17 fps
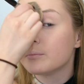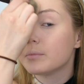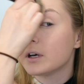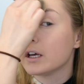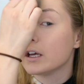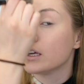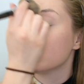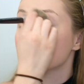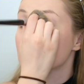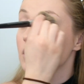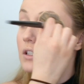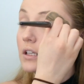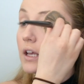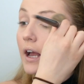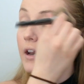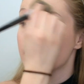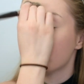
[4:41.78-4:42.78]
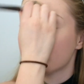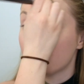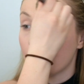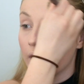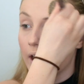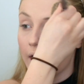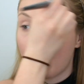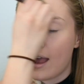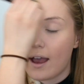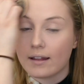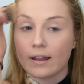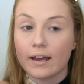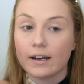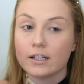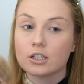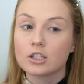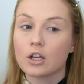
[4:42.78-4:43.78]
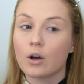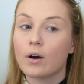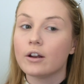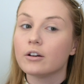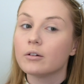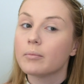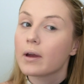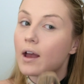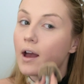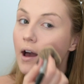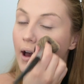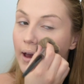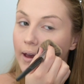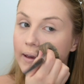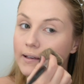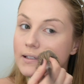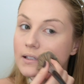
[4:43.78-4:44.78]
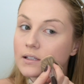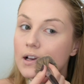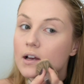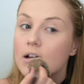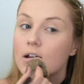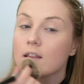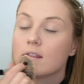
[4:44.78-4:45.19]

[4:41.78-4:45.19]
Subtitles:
but just kind of where I highlighted, so under my eyes,